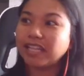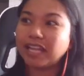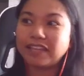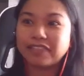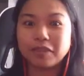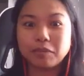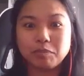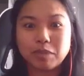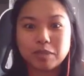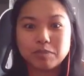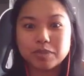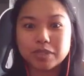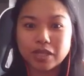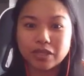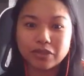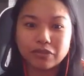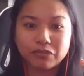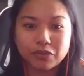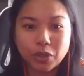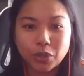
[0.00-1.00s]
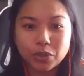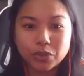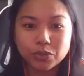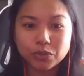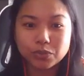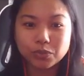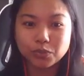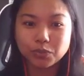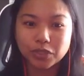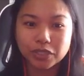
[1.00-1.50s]
Like the beeps on the
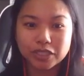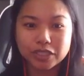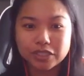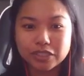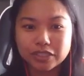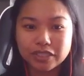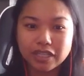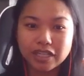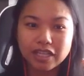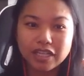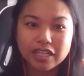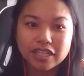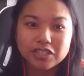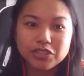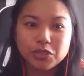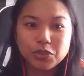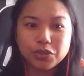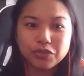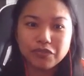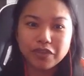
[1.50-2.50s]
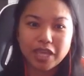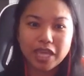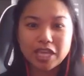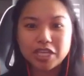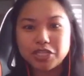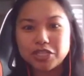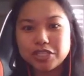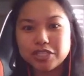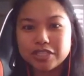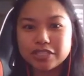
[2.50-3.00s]
phone weren't
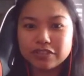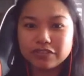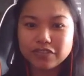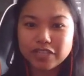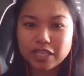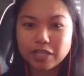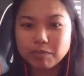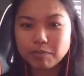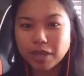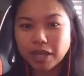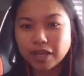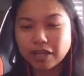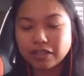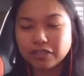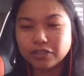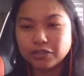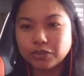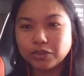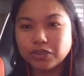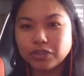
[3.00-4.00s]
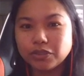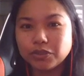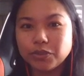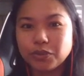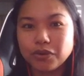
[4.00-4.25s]
notifications of email or